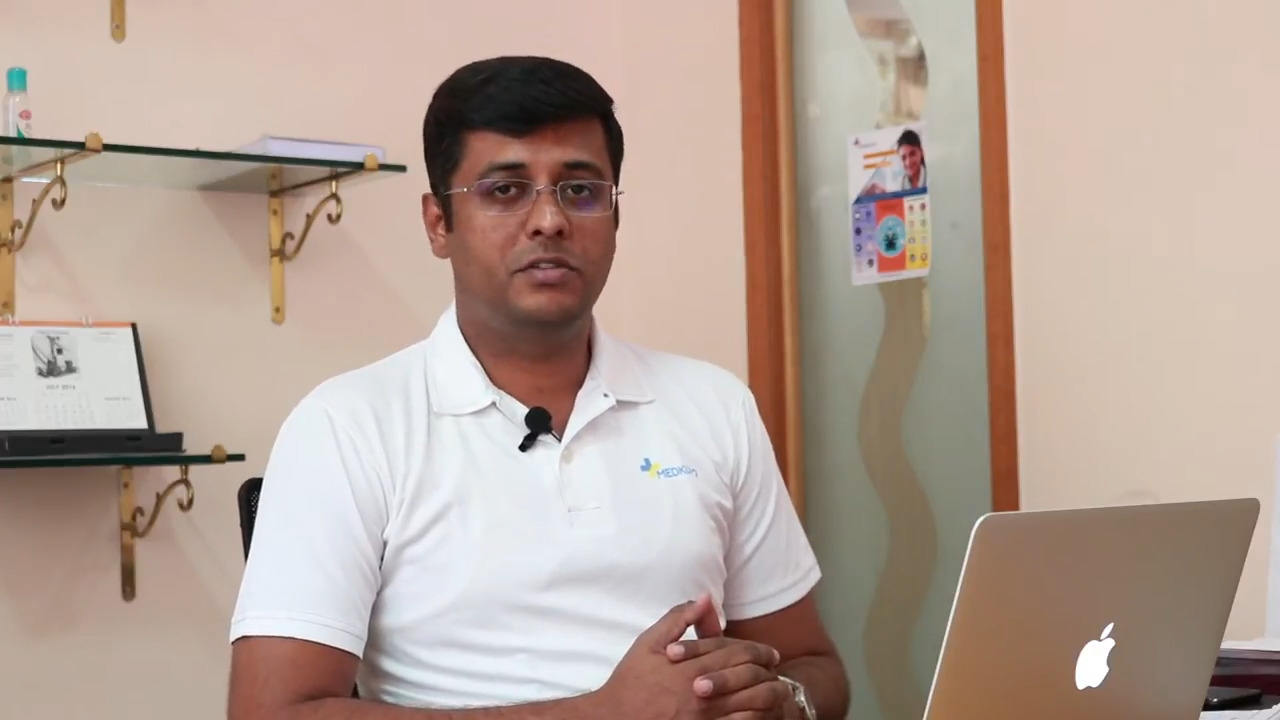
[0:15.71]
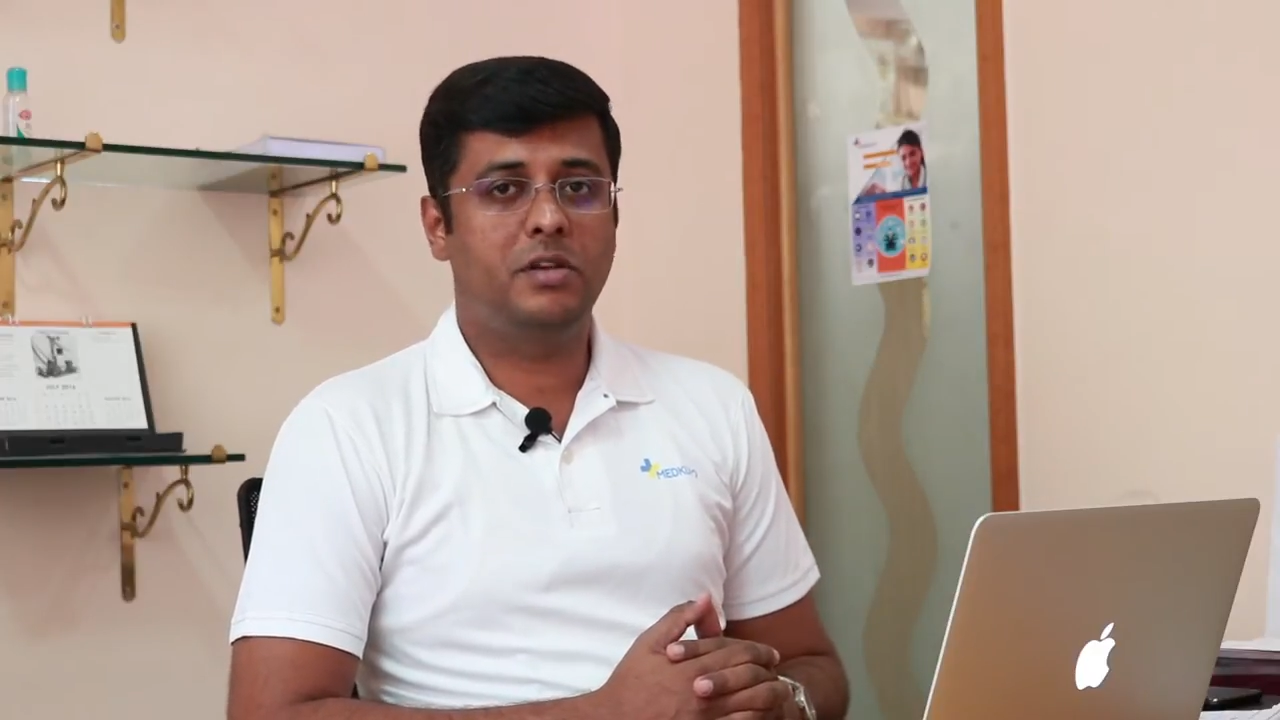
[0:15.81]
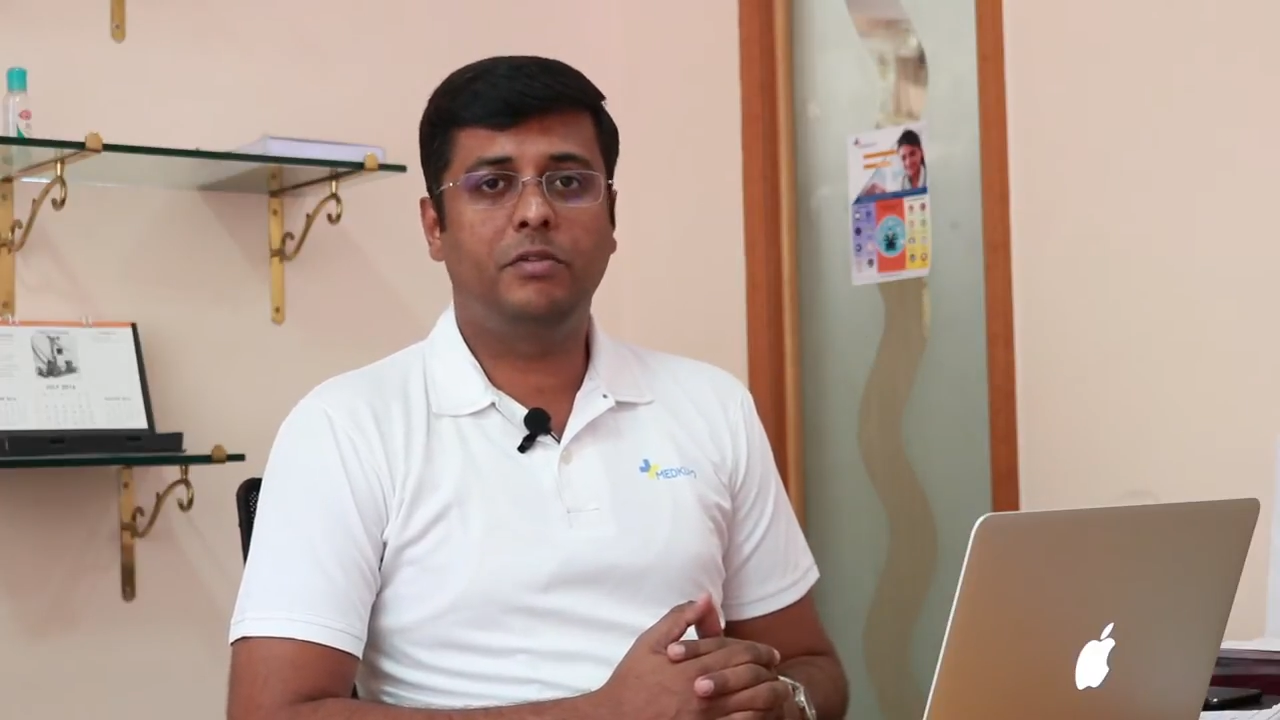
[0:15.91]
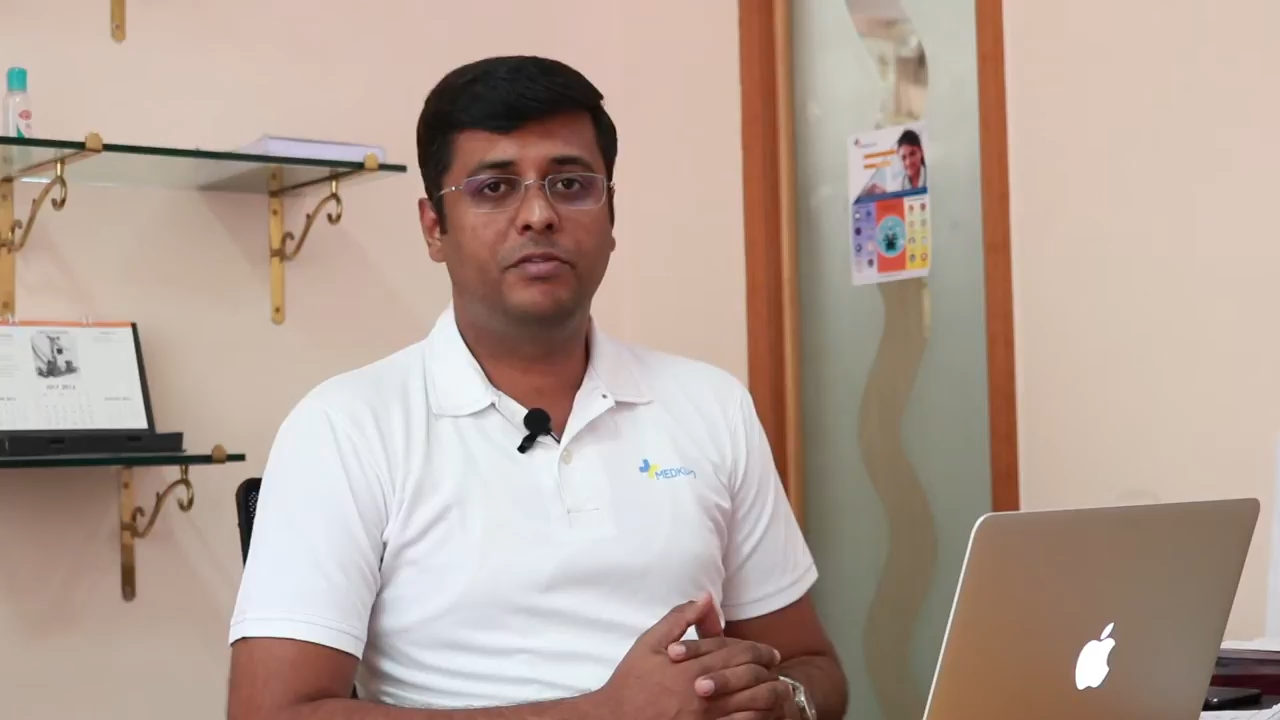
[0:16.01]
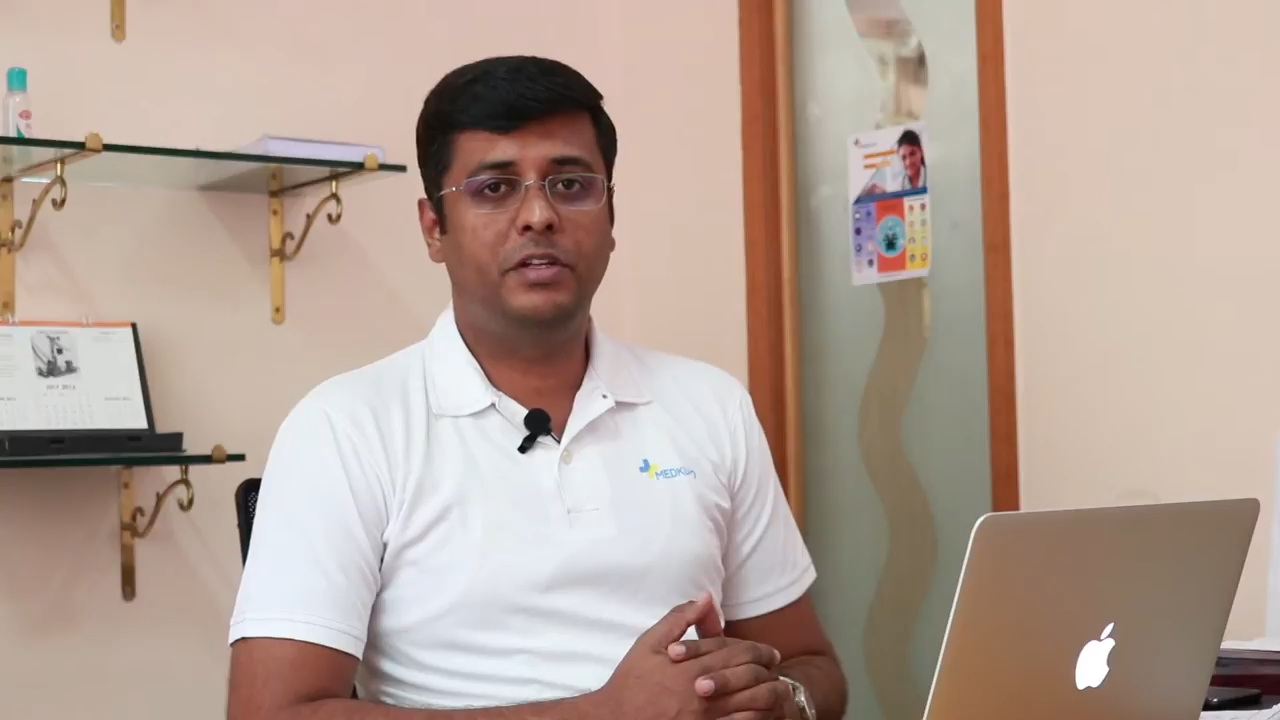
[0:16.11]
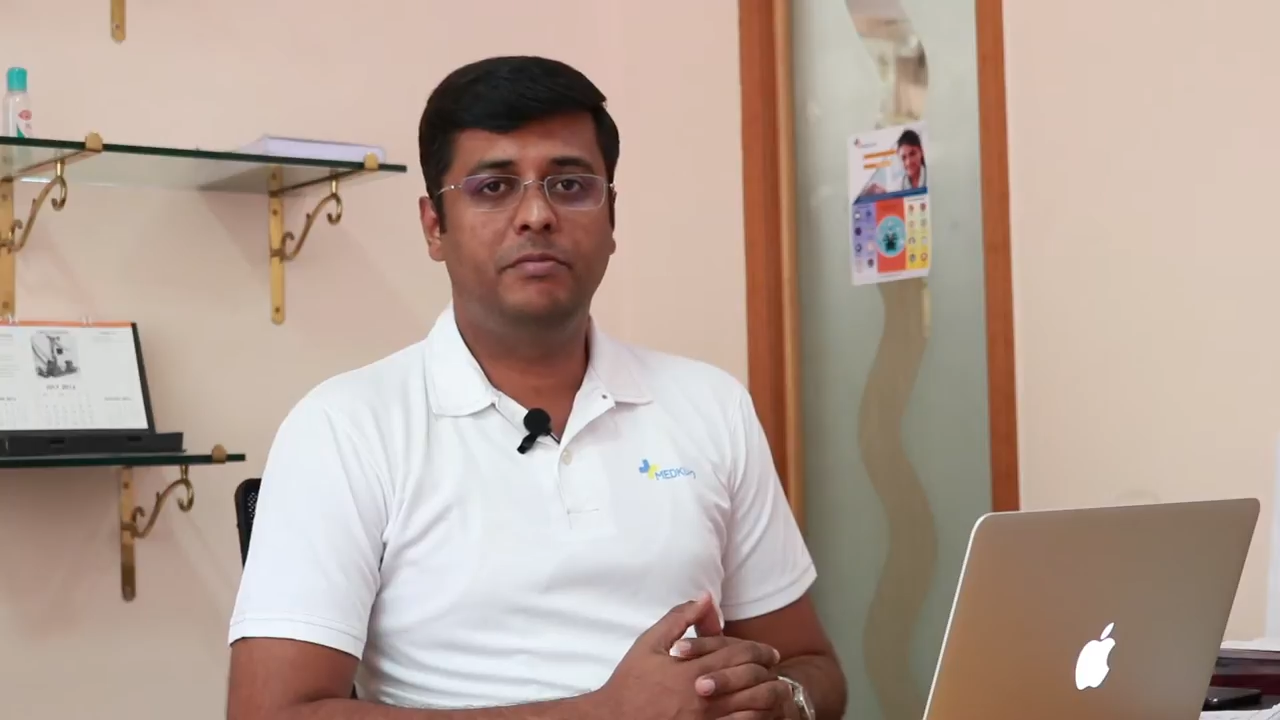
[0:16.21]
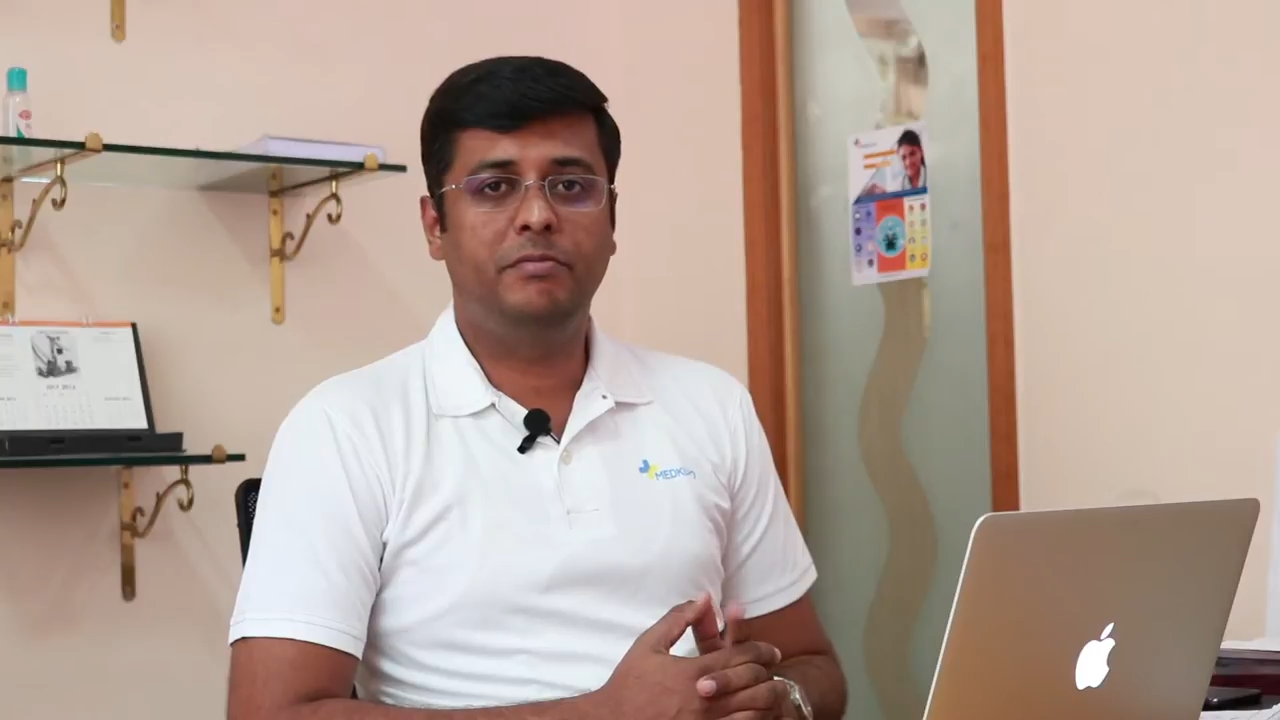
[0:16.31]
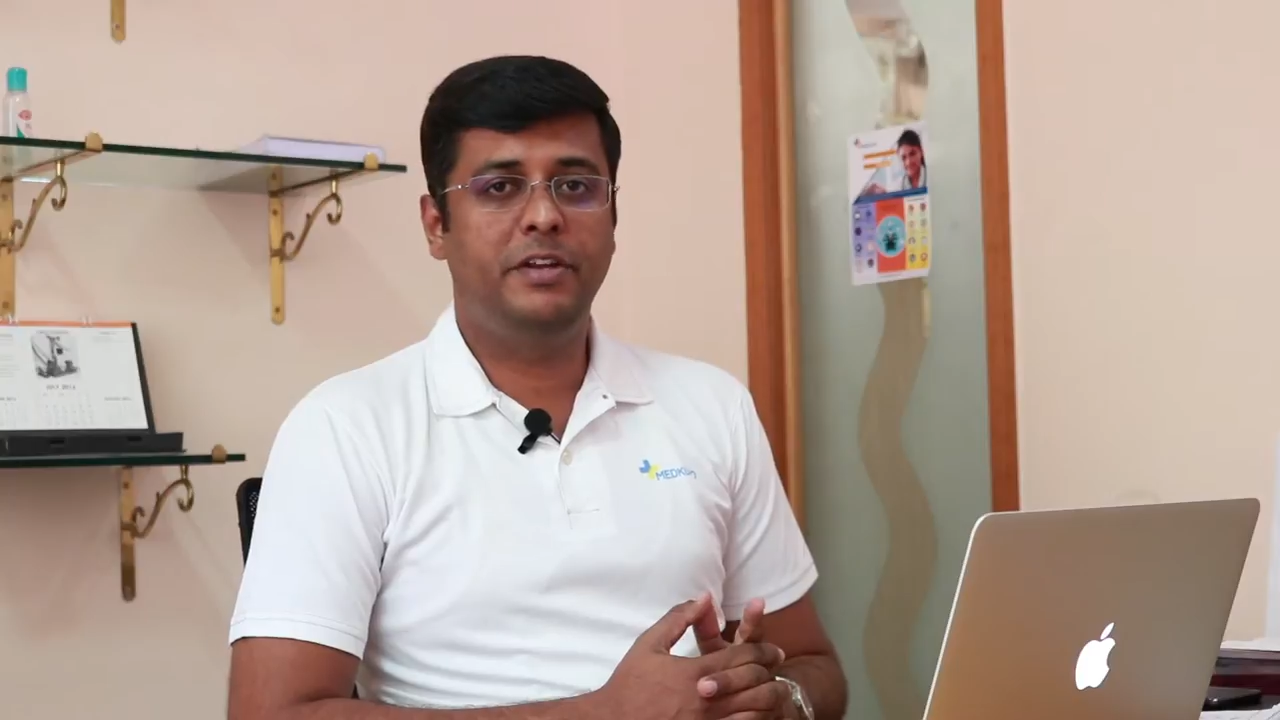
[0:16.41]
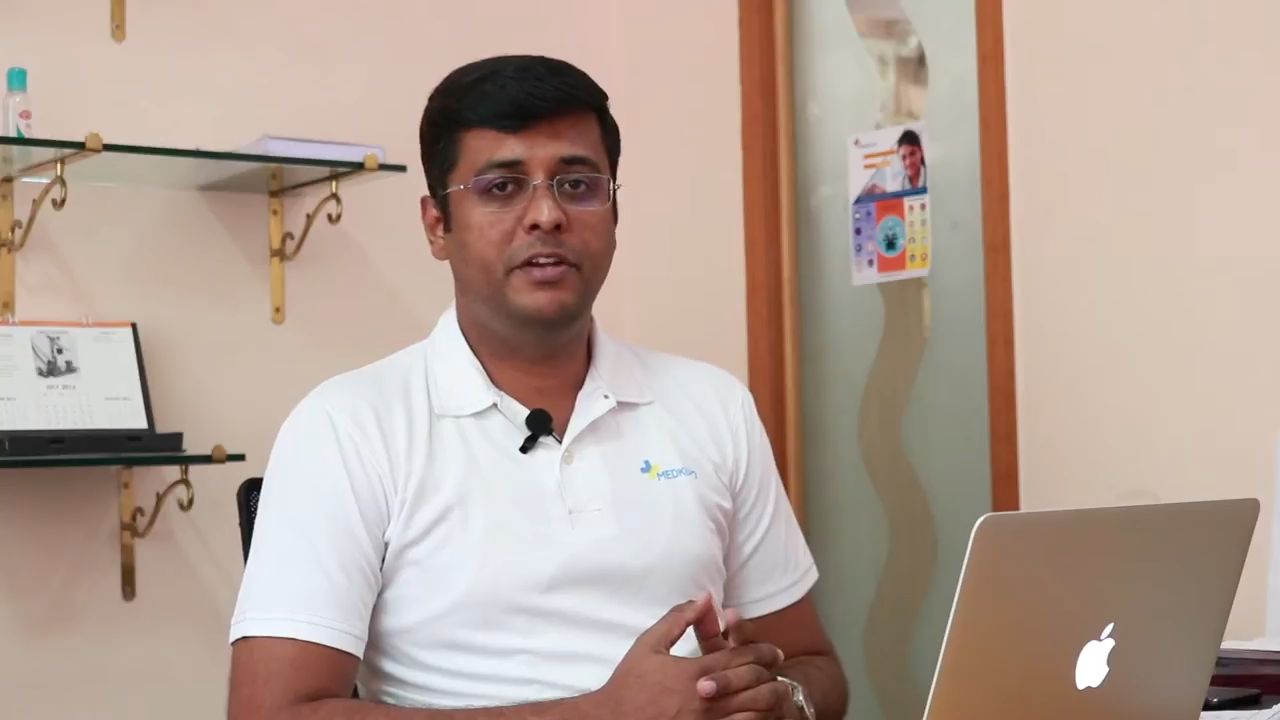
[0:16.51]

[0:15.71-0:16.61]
some of them,